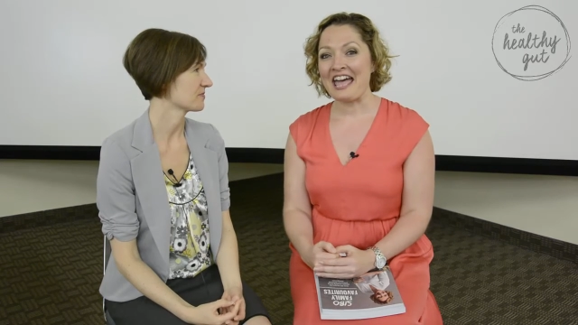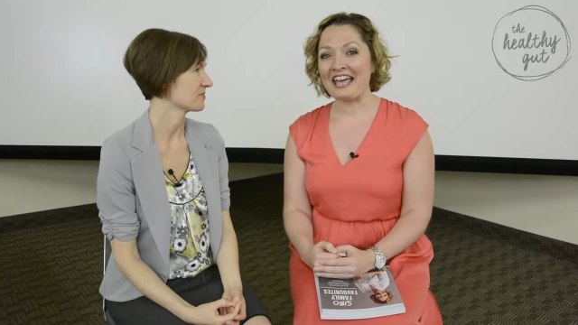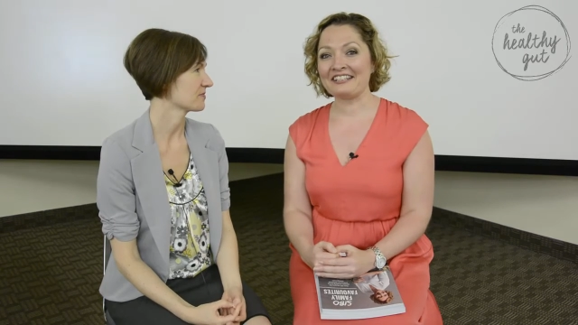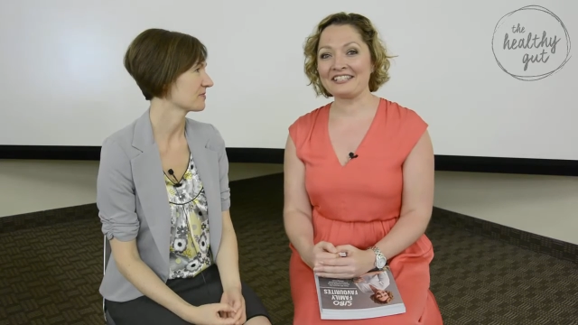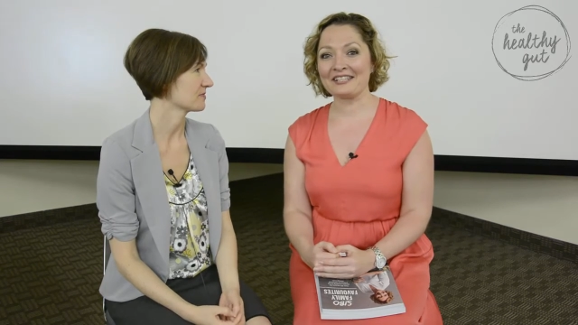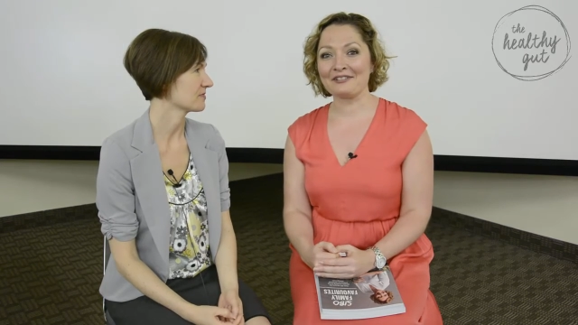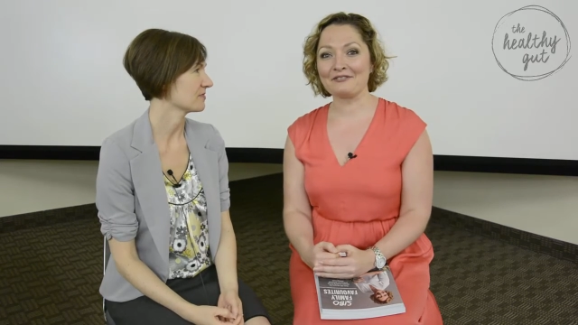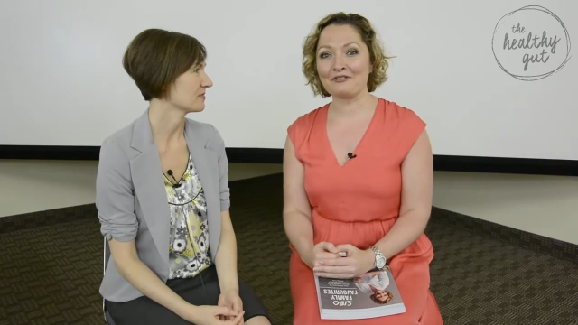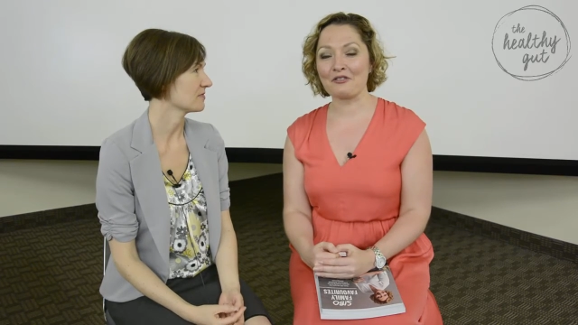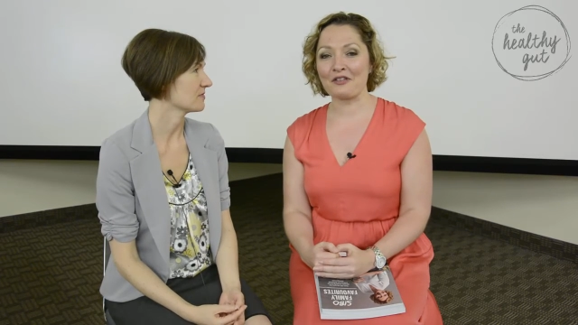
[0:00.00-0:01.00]
Speaker 1: And as a
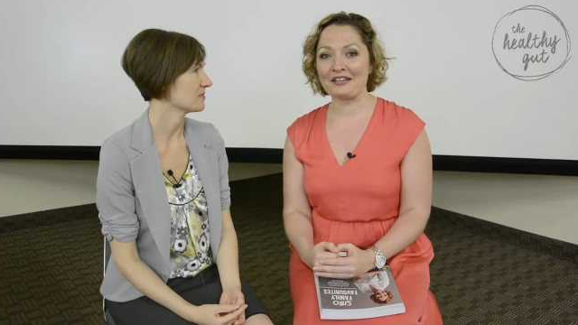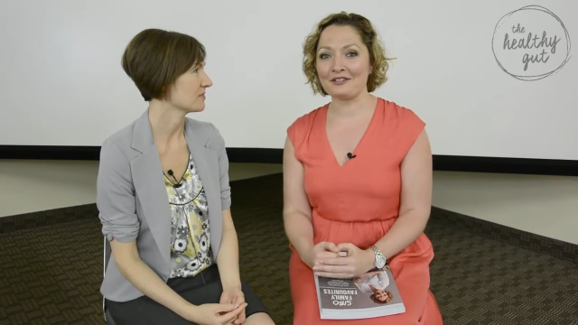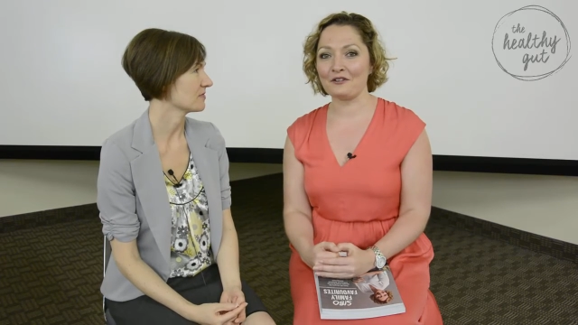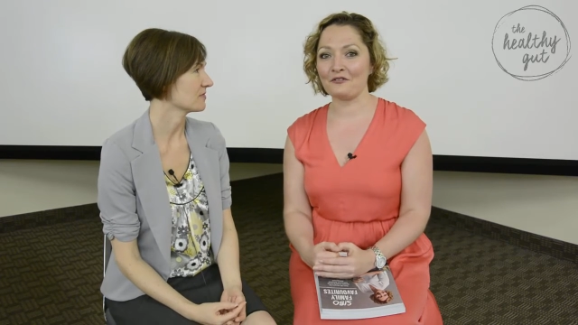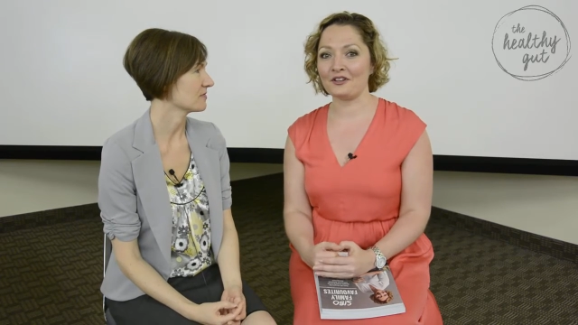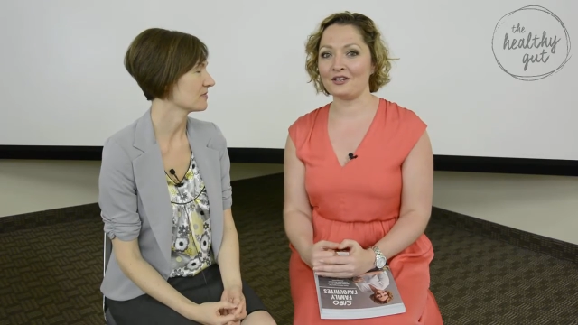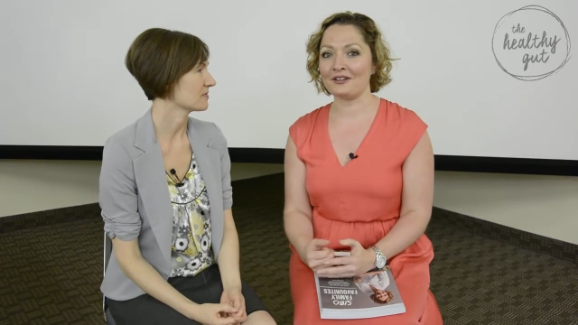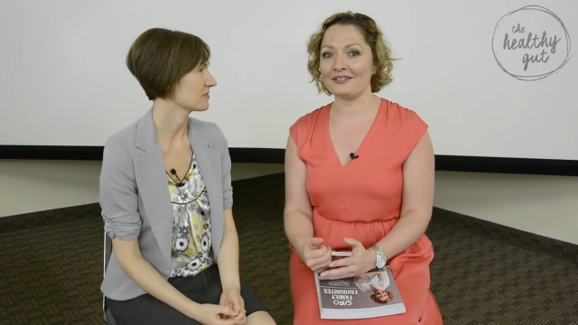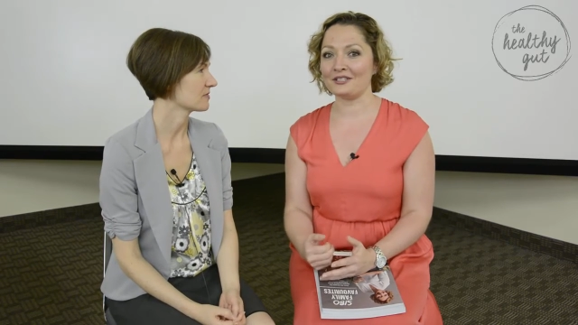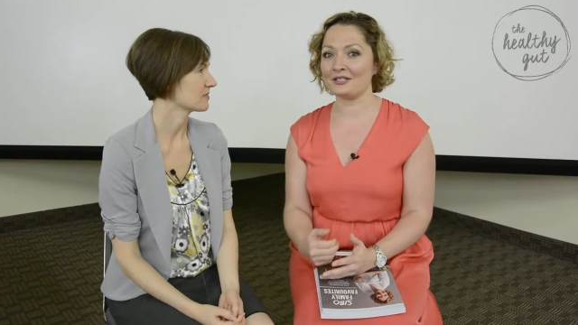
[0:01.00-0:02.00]
little thank you for
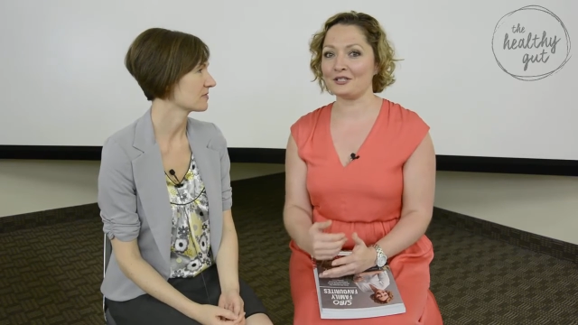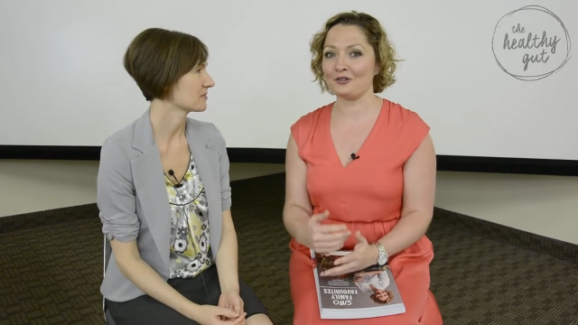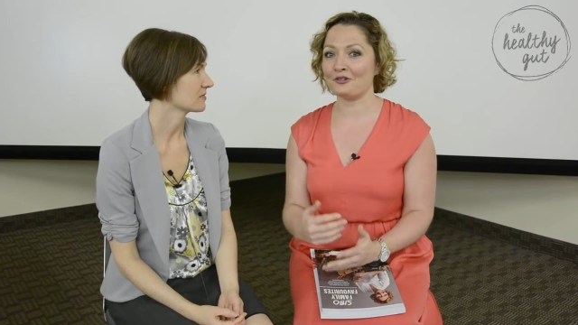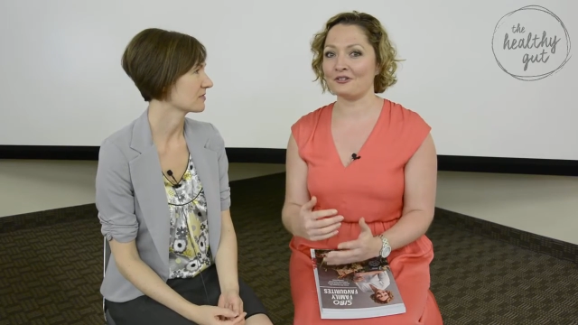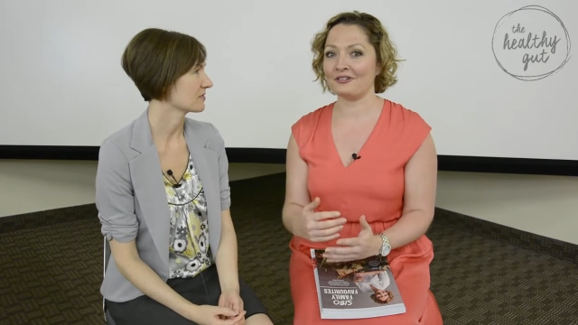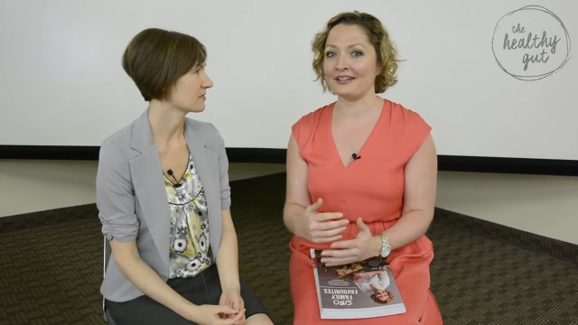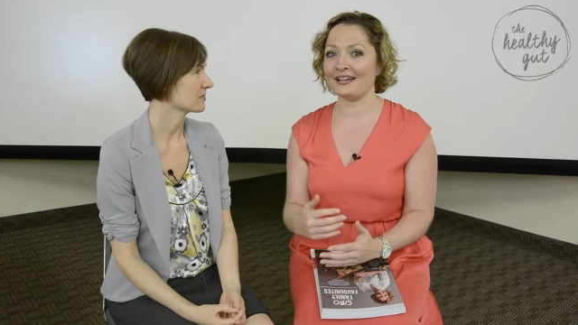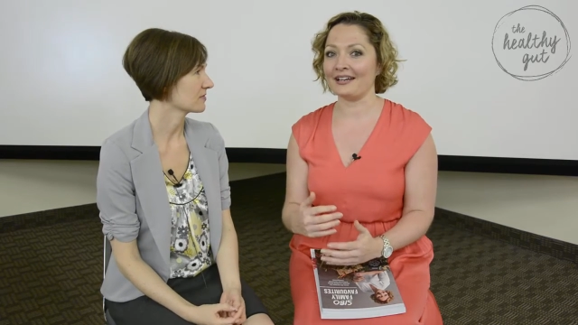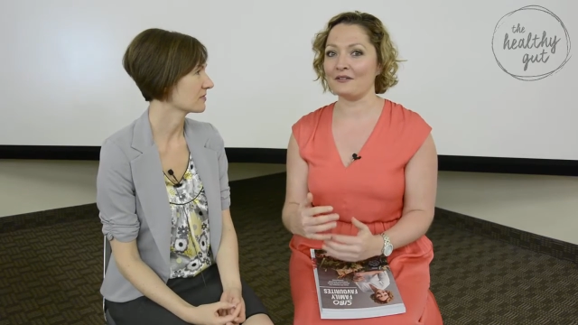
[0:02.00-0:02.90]
just your uh,